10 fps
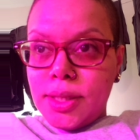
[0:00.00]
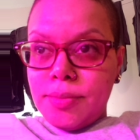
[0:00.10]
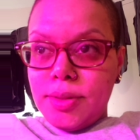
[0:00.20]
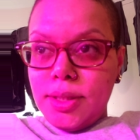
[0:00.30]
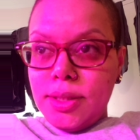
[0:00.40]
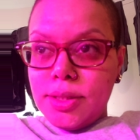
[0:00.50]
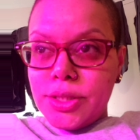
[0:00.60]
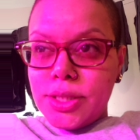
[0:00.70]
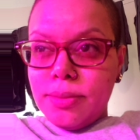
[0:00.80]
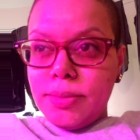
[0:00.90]
I'm thinking
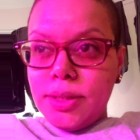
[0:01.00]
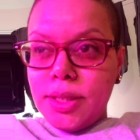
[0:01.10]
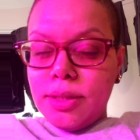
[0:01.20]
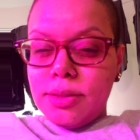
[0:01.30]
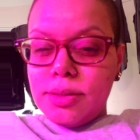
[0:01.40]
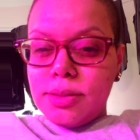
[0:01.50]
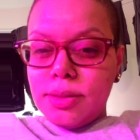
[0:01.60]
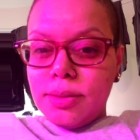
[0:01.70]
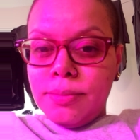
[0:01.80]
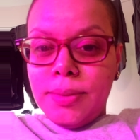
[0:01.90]
there's something
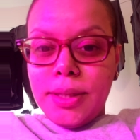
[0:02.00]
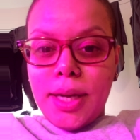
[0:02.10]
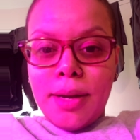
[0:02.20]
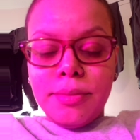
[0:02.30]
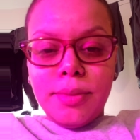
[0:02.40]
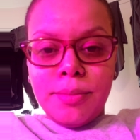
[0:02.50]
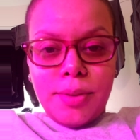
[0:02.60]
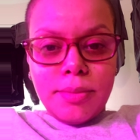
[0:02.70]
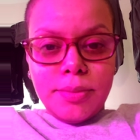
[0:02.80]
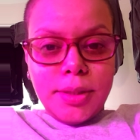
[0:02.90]
else, but I'm
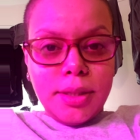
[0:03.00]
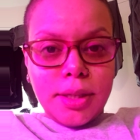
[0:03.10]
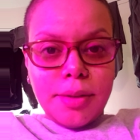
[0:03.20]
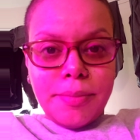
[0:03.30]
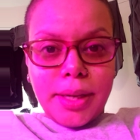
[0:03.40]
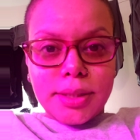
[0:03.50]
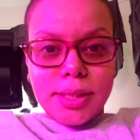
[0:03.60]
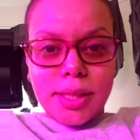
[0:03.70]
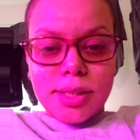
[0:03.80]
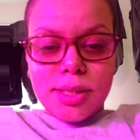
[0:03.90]
probably going to come back
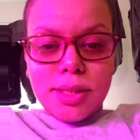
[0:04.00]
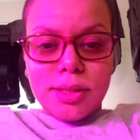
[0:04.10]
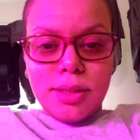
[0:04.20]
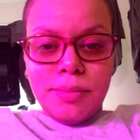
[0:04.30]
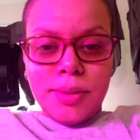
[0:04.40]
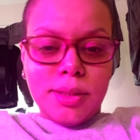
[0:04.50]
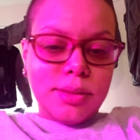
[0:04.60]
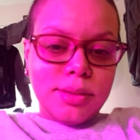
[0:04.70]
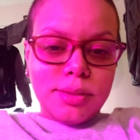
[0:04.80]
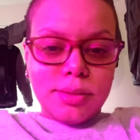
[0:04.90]
to that, because 16
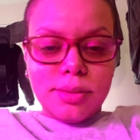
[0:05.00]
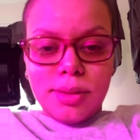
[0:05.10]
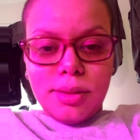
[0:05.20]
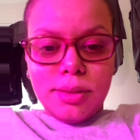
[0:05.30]
minutes is,